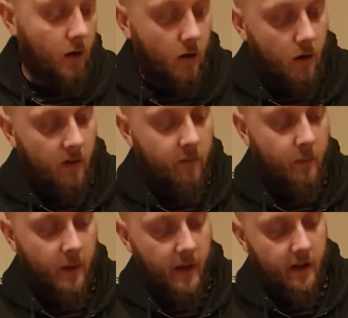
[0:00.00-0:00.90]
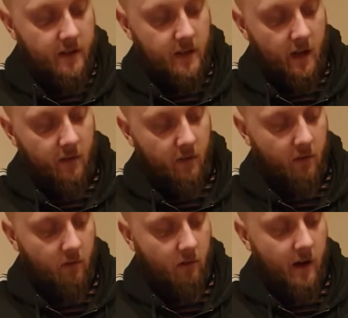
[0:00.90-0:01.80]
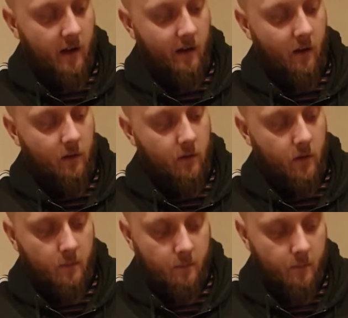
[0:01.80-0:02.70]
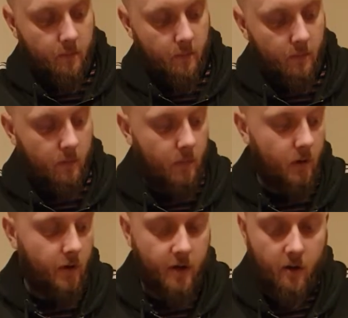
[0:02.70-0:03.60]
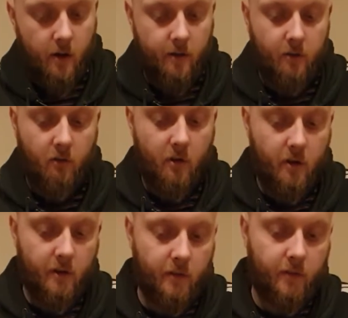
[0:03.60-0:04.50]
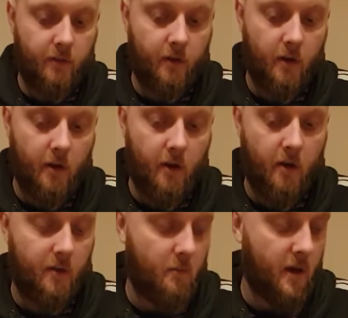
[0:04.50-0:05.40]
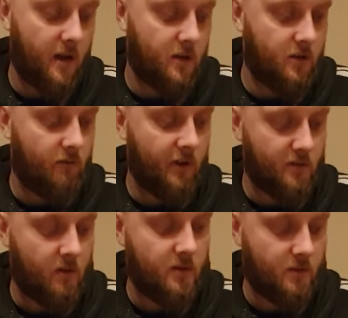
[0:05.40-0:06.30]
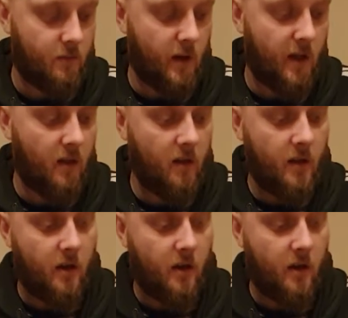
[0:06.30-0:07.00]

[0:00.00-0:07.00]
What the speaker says: I've been playing this deck for a really long time. I know how to grind. I know how to manage resources well.